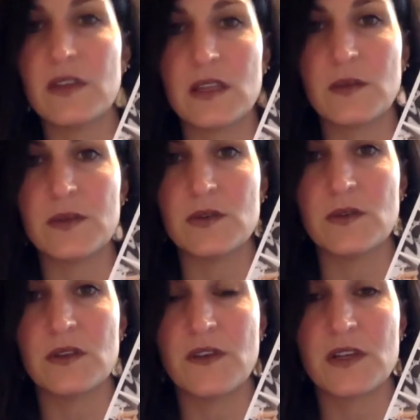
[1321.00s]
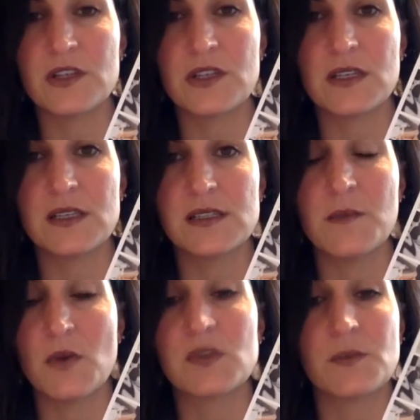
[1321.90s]
that we do in the function is the
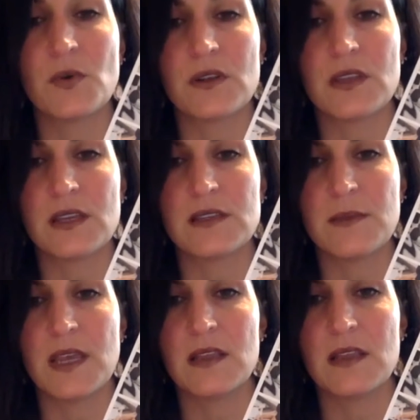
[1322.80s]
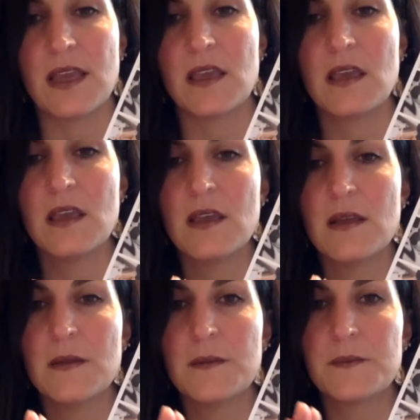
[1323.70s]
most important thing to me. Like,
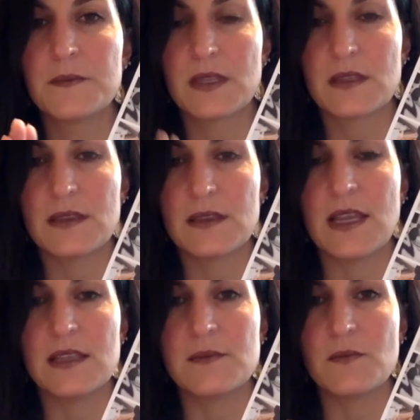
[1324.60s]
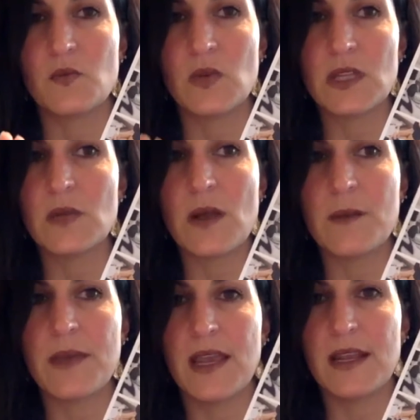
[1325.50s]
that it's really well
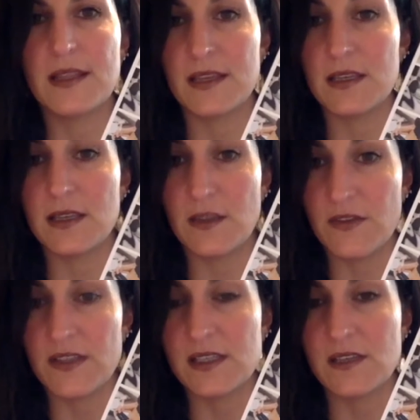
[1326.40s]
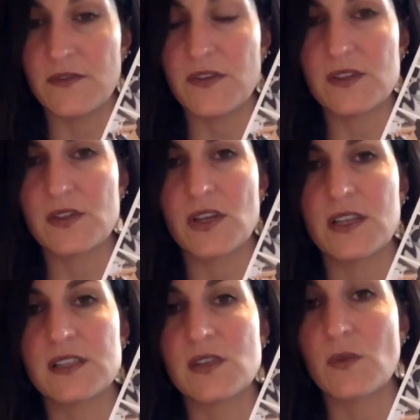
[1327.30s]
made and that it fits and it feels good.
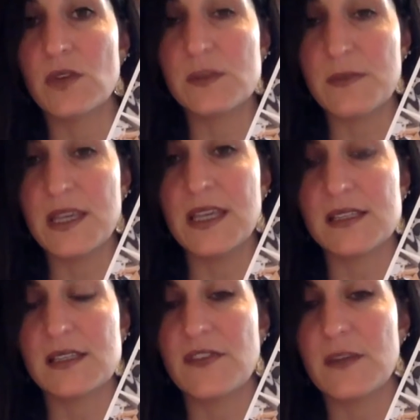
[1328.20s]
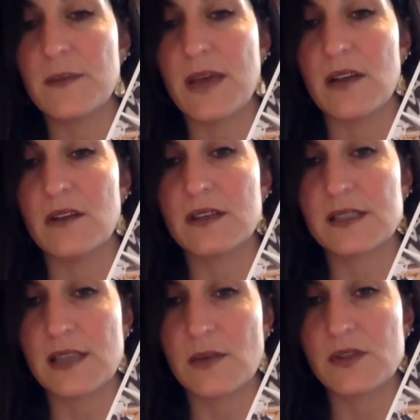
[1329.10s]
And so we use me as the fit model, because
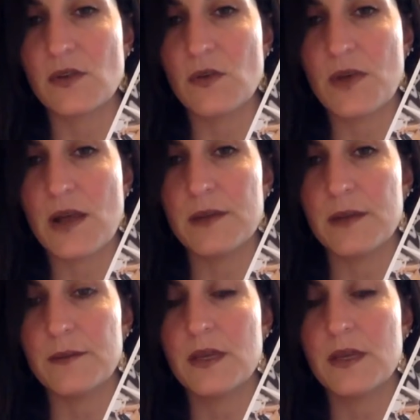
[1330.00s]
that was the whole problem,